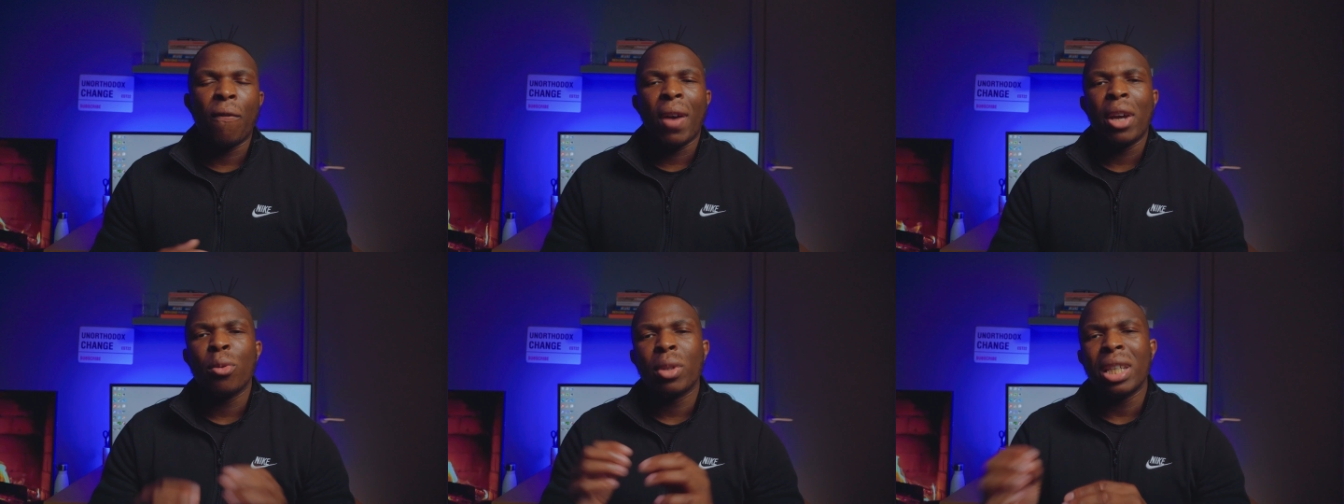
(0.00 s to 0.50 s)

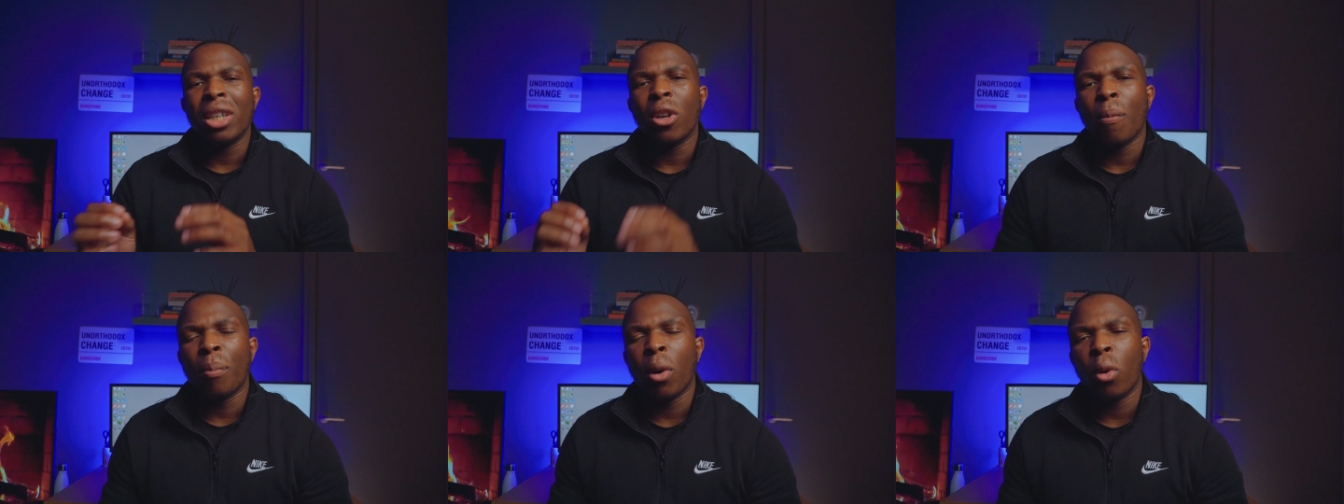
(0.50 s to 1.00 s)
final key
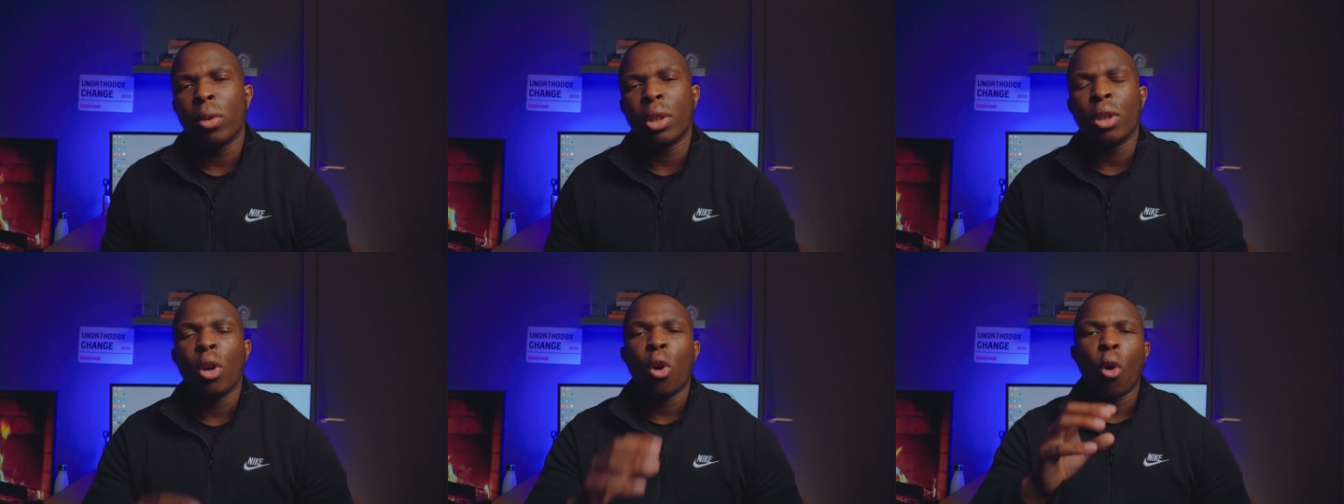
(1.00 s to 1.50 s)

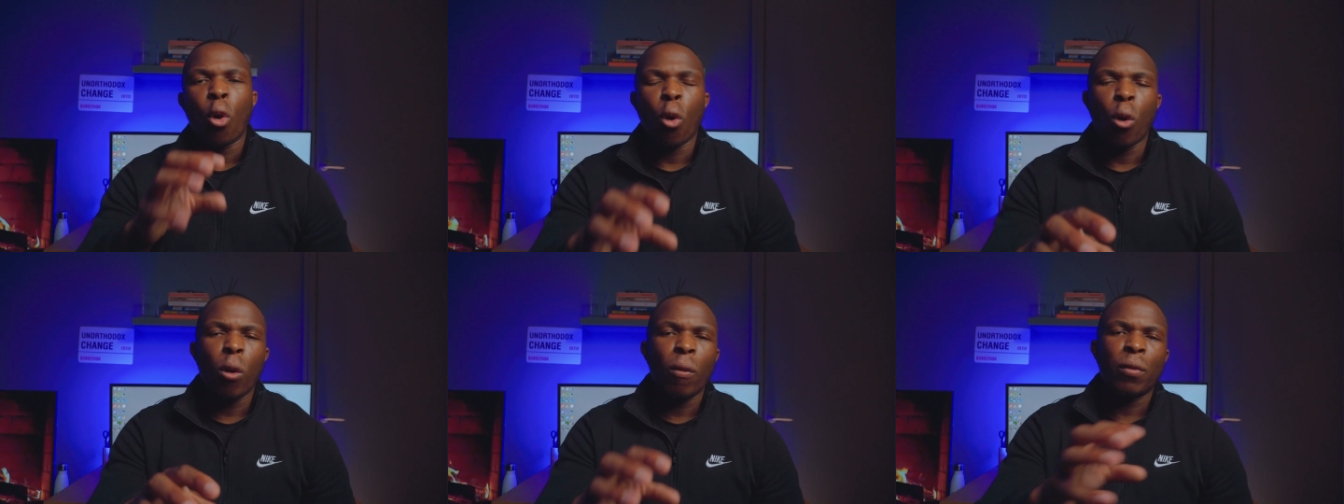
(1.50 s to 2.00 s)
component
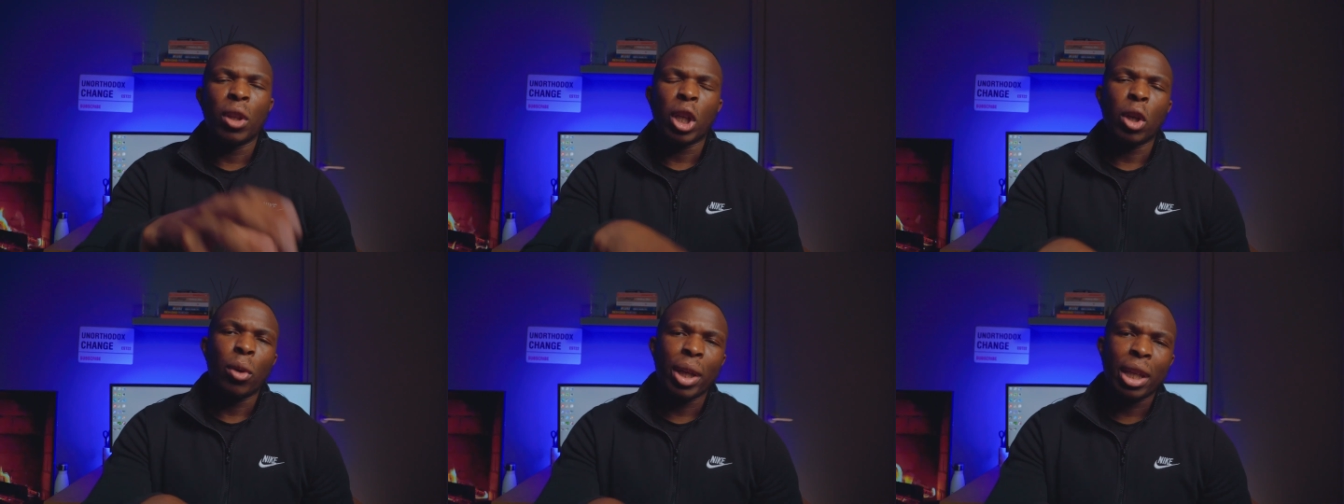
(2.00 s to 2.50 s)
of the
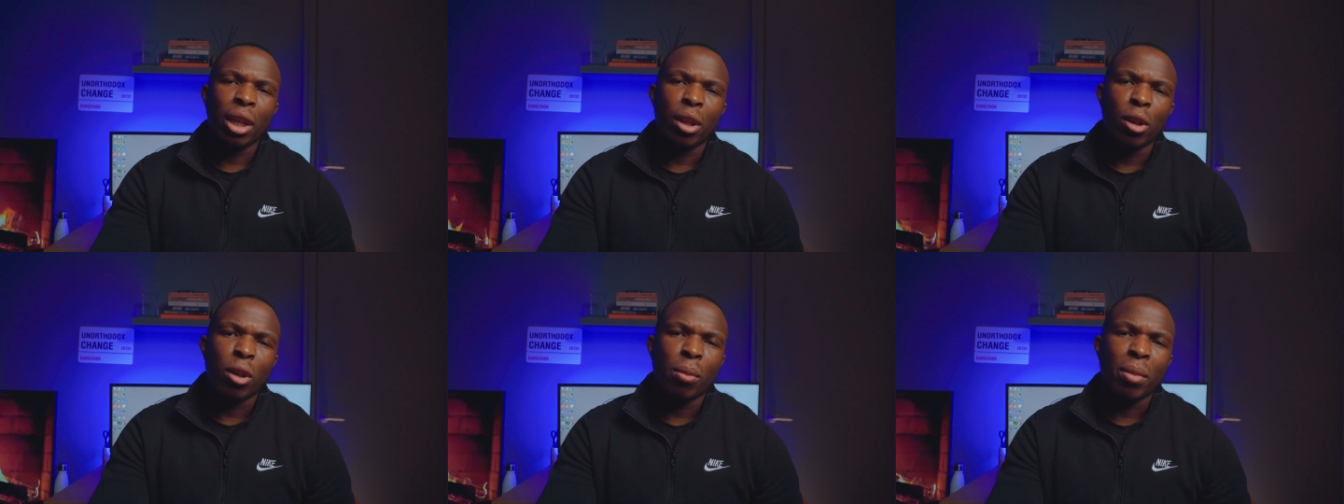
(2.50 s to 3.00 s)

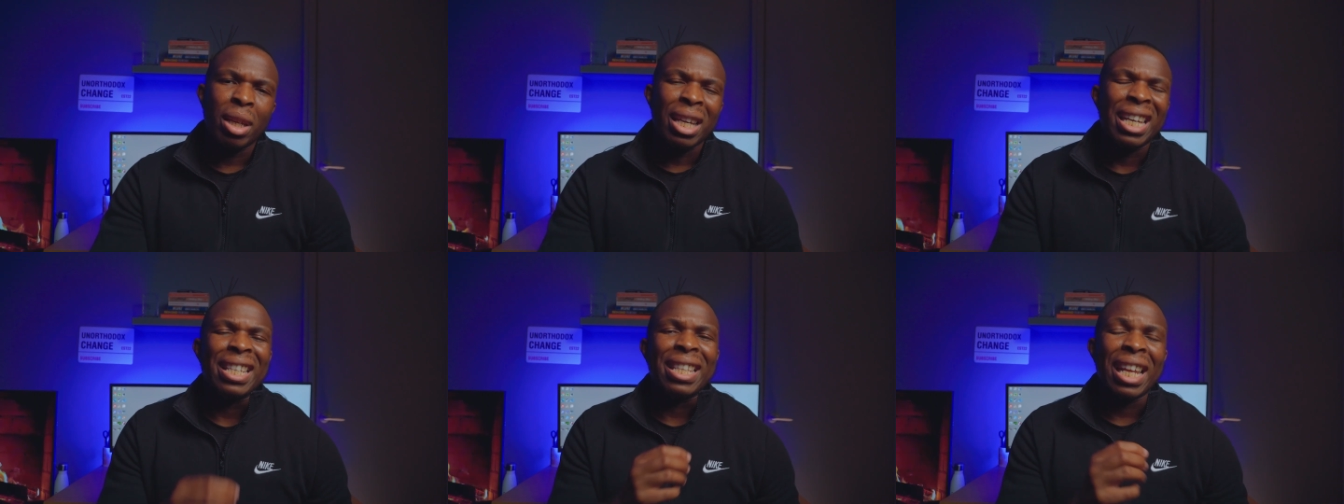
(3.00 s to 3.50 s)
curriculum
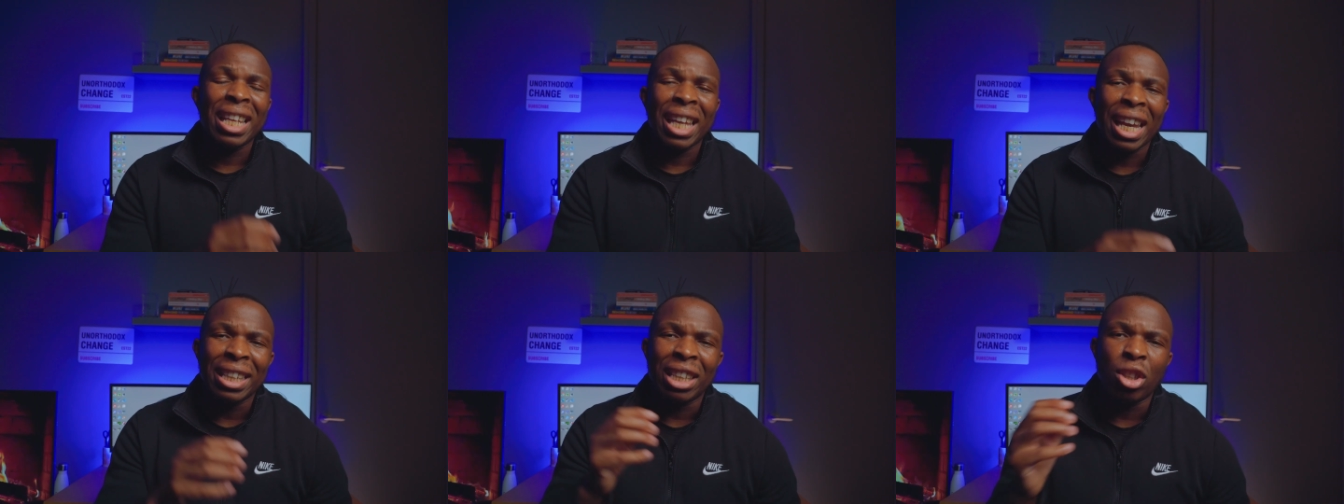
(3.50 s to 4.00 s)
is
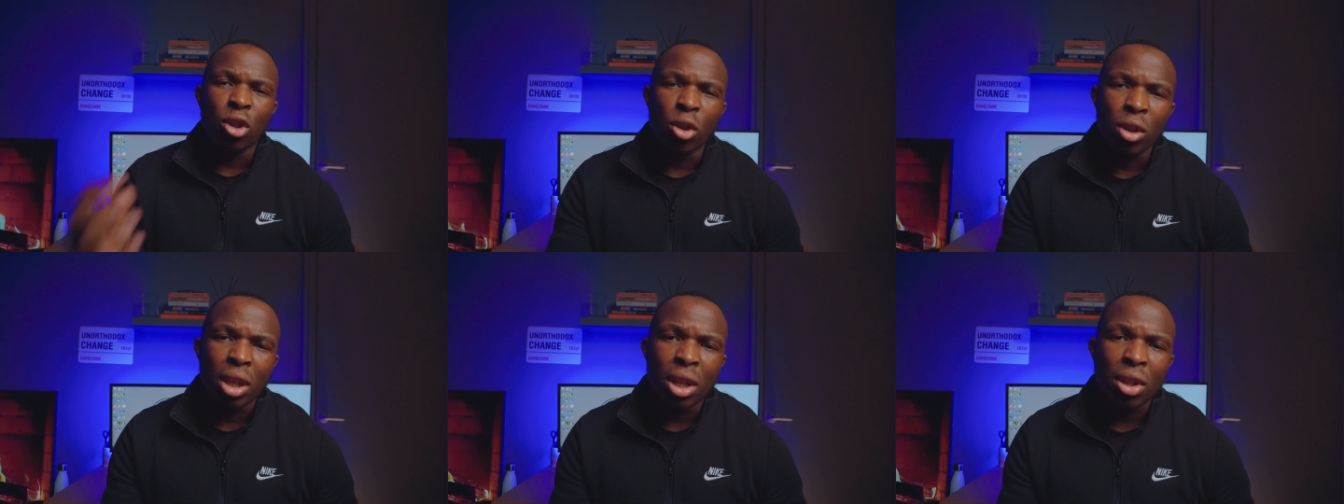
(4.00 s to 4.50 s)
dedicated
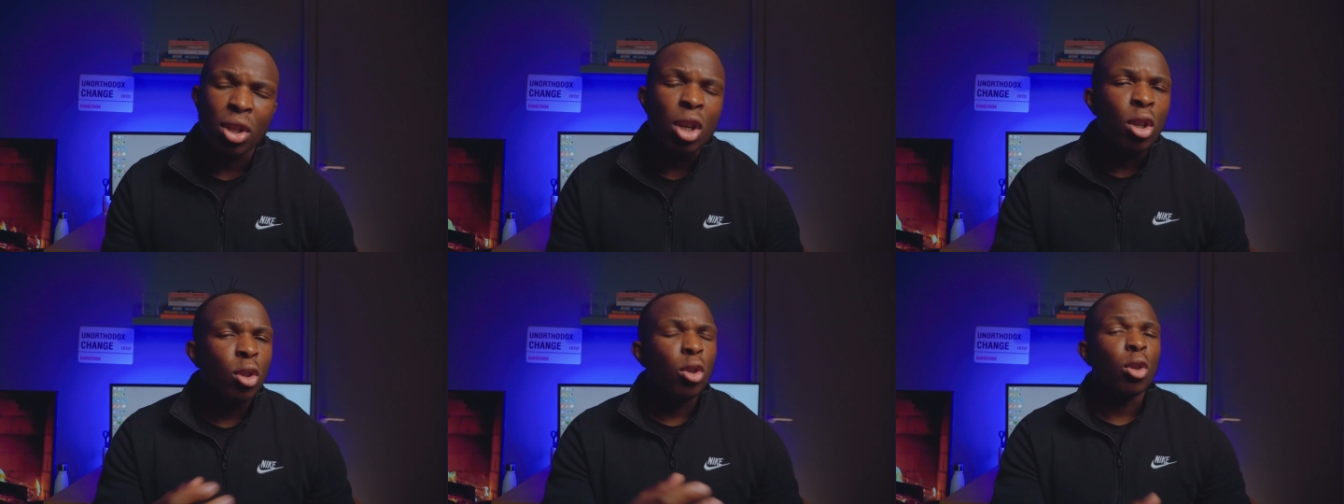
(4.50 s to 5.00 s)
units
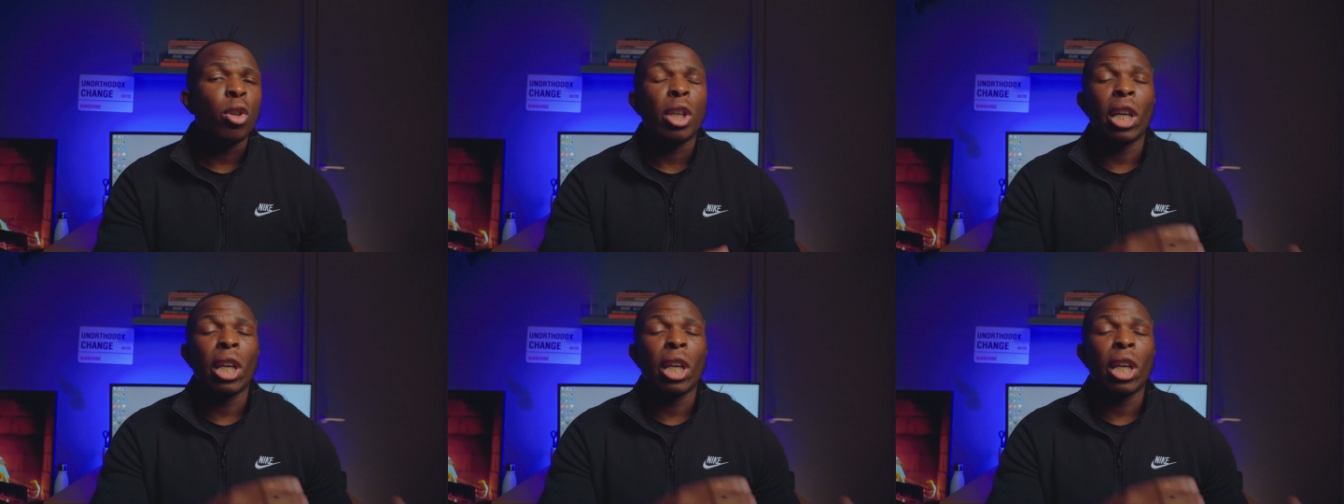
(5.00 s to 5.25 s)
to